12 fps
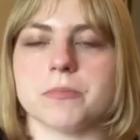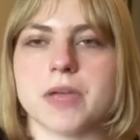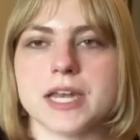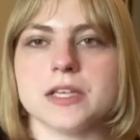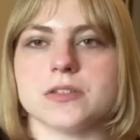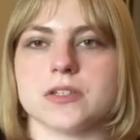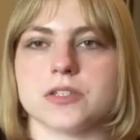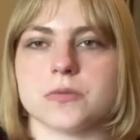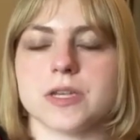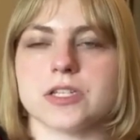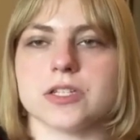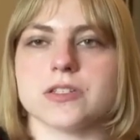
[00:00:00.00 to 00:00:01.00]
many
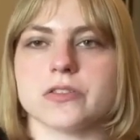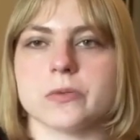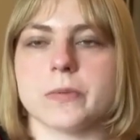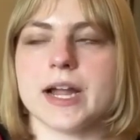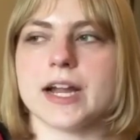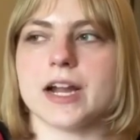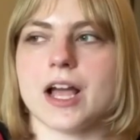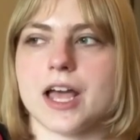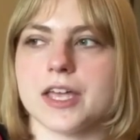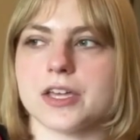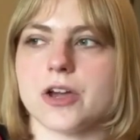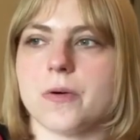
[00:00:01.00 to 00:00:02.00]
situations where
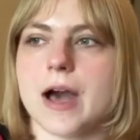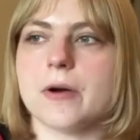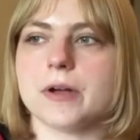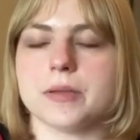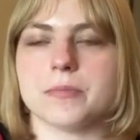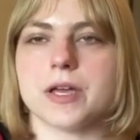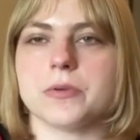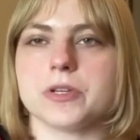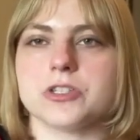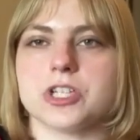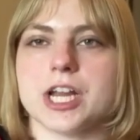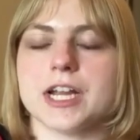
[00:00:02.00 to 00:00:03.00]
I go out in my
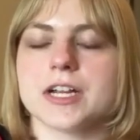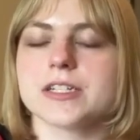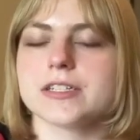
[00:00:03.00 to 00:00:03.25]
wheelchair